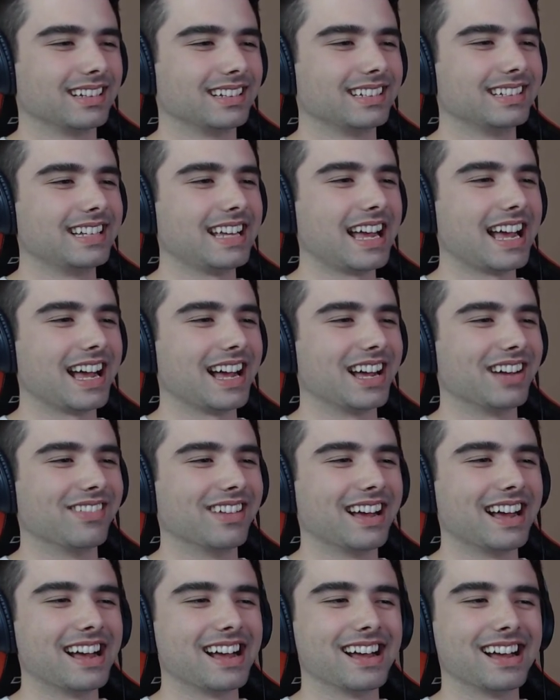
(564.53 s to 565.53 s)

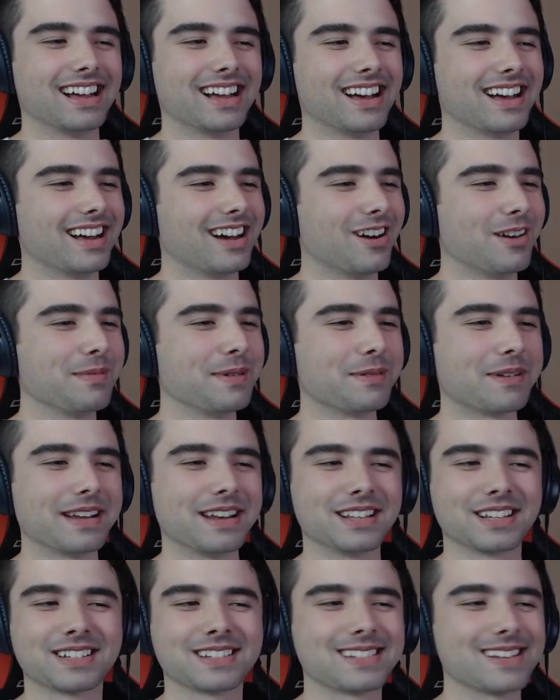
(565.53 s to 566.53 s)
Damn. Obi-Wan
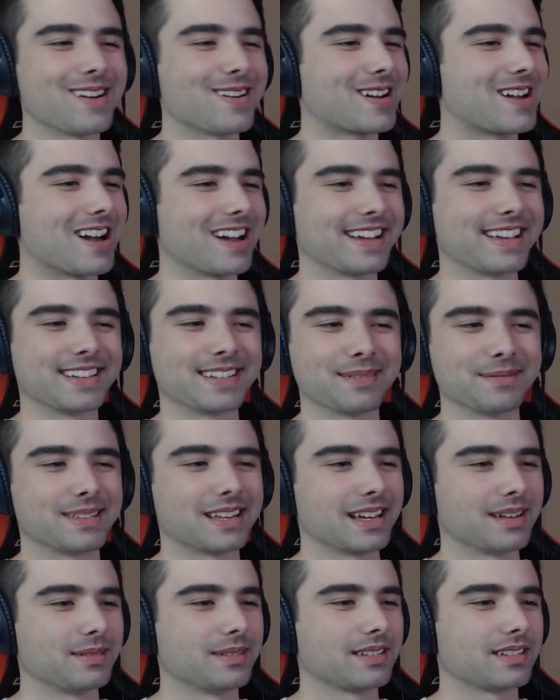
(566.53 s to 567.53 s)
is so cocky
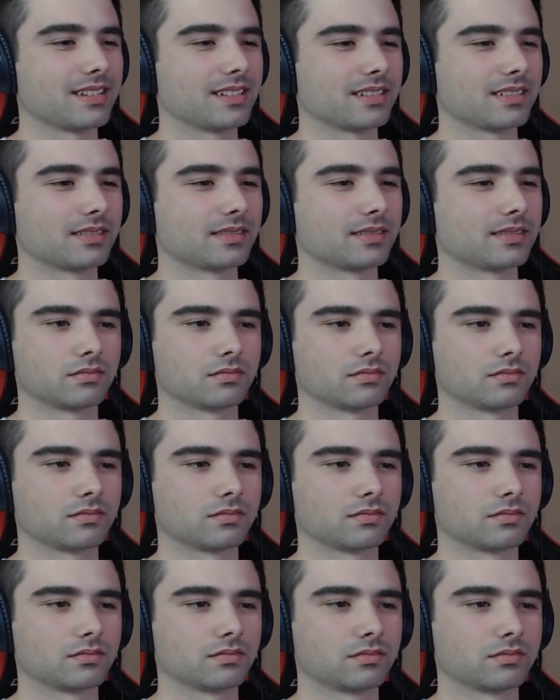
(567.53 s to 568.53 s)
sometimes.
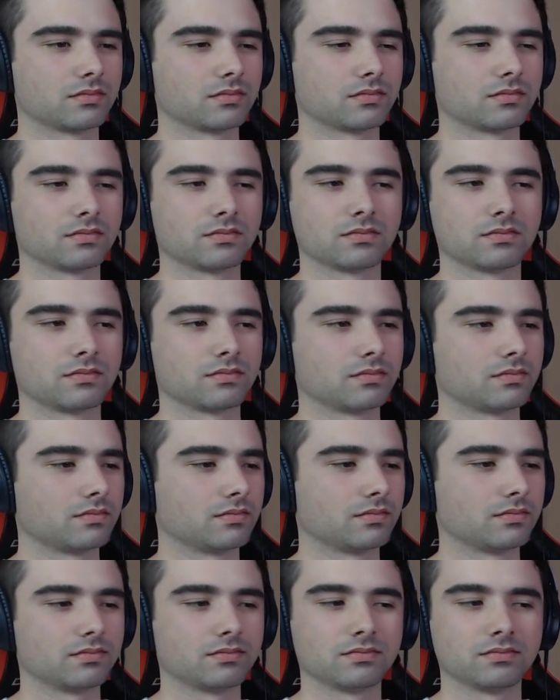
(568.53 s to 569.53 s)

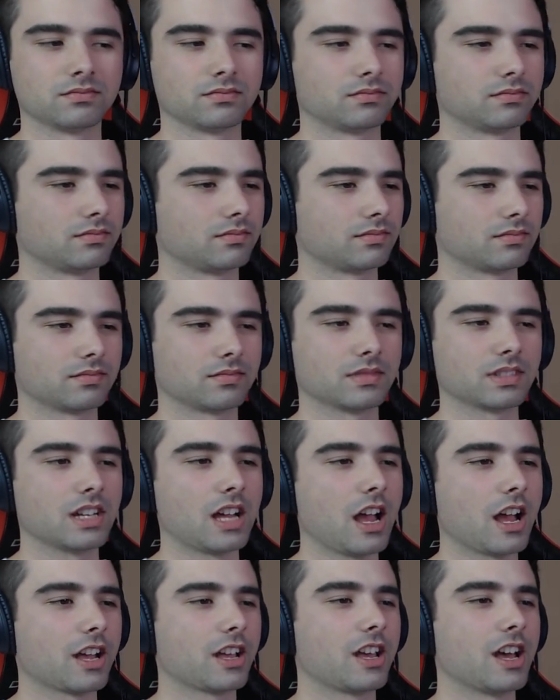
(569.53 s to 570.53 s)

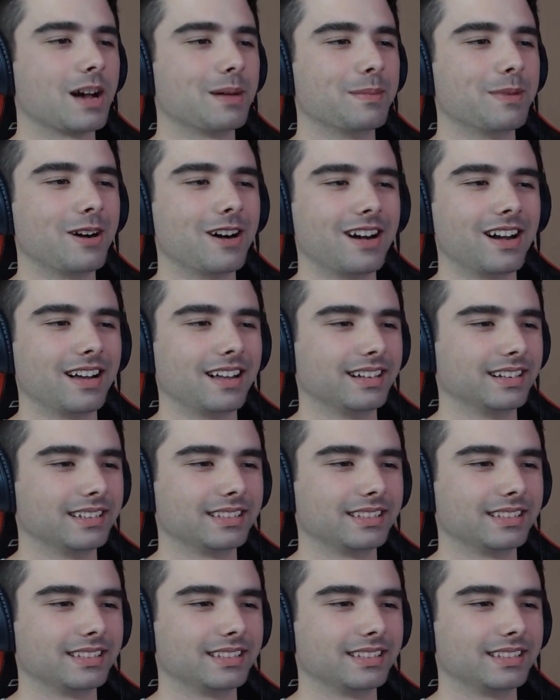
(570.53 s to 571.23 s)
Ah, come on.